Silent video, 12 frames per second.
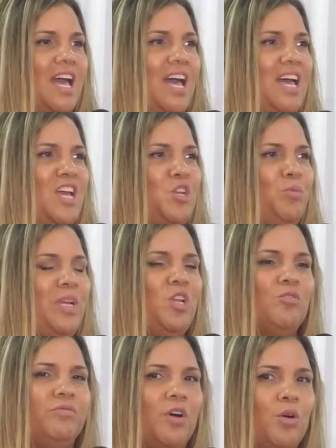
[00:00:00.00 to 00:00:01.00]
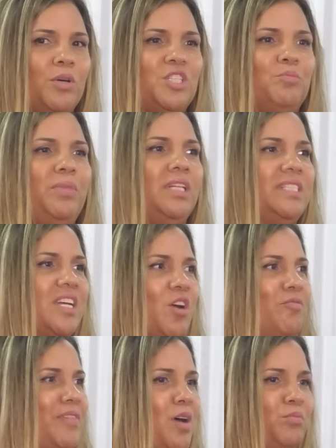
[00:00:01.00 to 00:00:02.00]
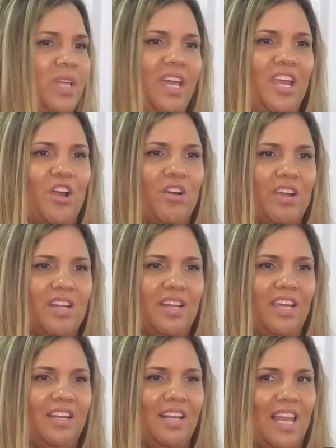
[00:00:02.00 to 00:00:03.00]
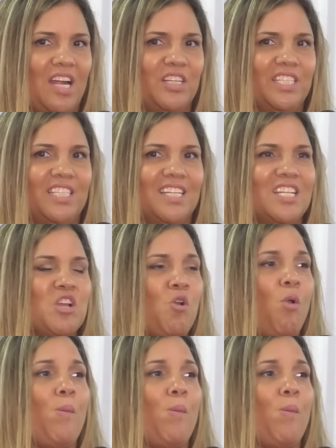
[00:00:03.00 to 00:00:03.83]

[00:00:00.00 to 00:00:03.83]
and we look forward to building our family here in Clarendon.